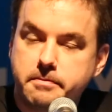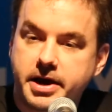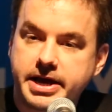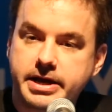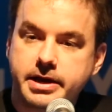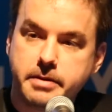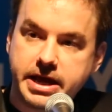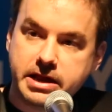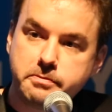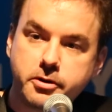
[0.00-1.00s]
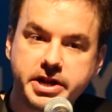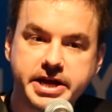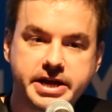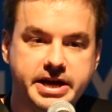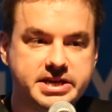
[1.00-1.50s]
by
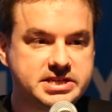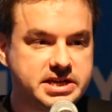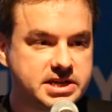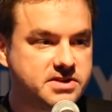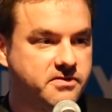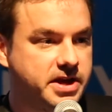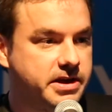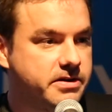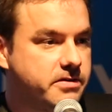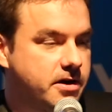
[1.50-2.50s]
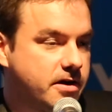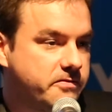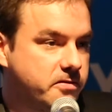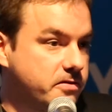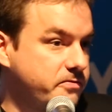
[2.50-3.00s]
inputting a
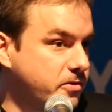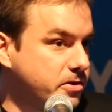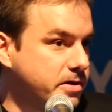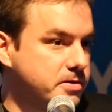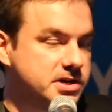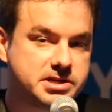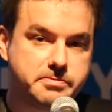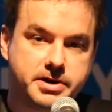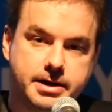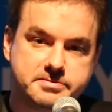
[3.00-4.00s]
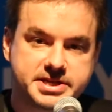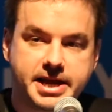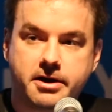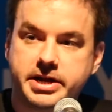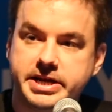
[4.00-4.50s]
CSV full of phone numbers and perhaps
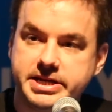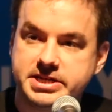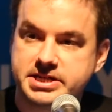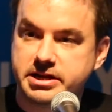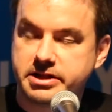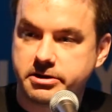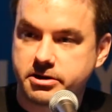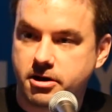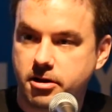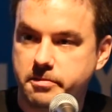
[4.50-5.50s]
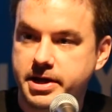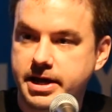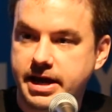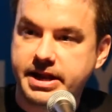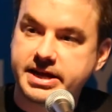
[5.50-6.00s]
account IDs in another column,
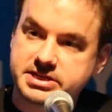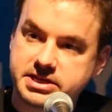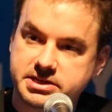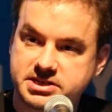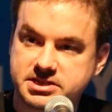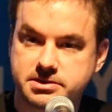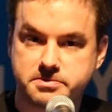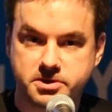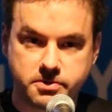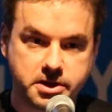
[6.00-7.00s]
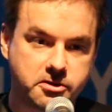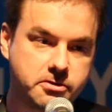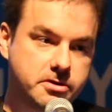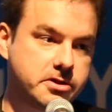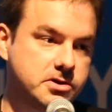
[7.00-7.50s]
and asking the system to run
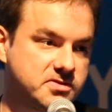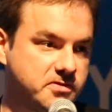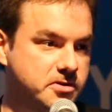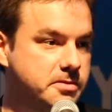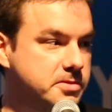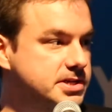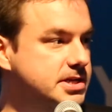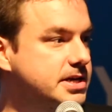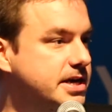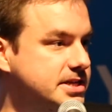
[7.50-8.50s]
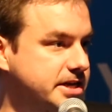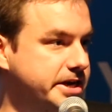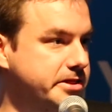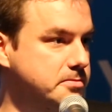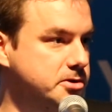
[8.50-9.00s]
through all those phone numbers,
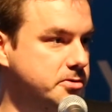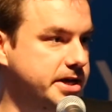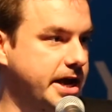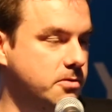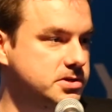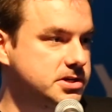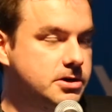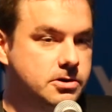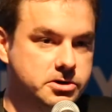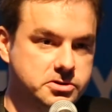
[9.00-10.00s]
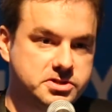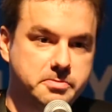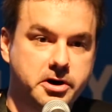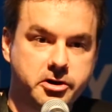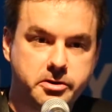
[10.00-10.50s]
assign them to account, or do
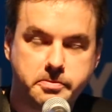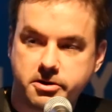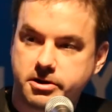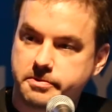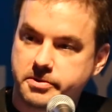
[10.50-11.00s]
some other bulk